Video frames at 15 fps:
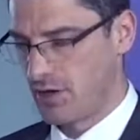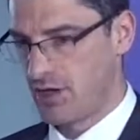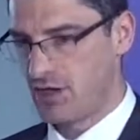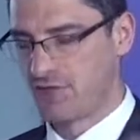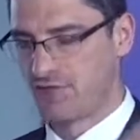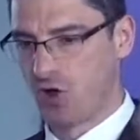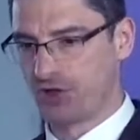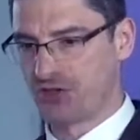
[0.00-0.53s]

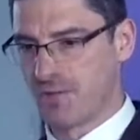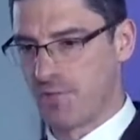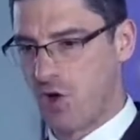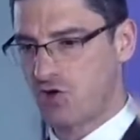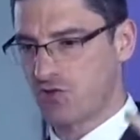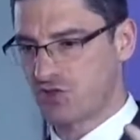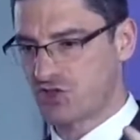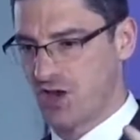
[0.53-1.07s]
You've got
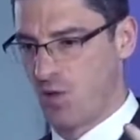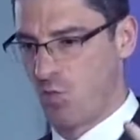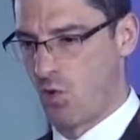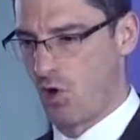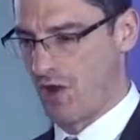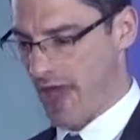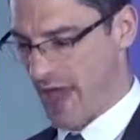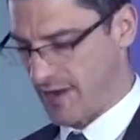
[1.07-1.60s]
democracy on
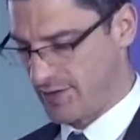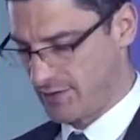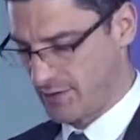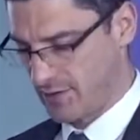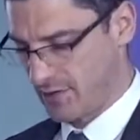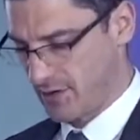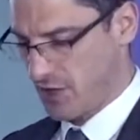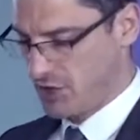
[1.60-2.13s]
one hand,
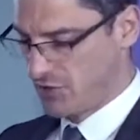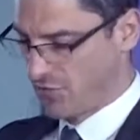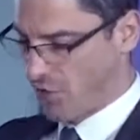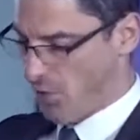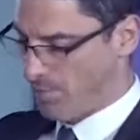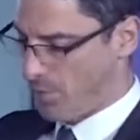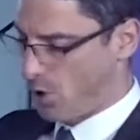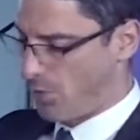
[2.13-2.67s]
you've
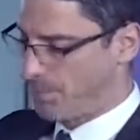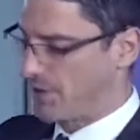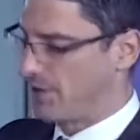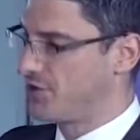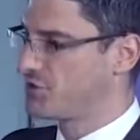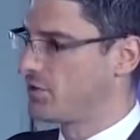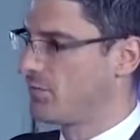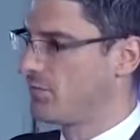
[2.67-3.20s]
got
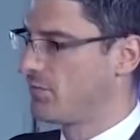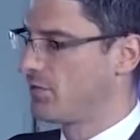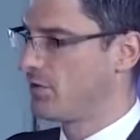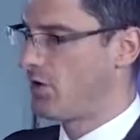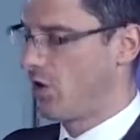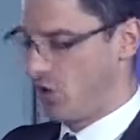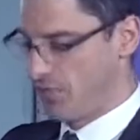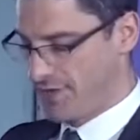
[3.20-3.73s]
populism
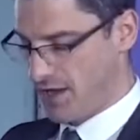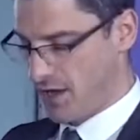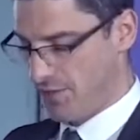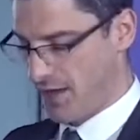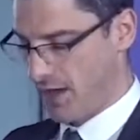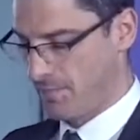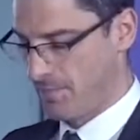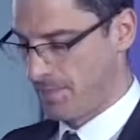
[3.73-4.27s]
on the
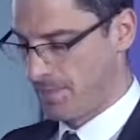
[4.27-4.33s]
other.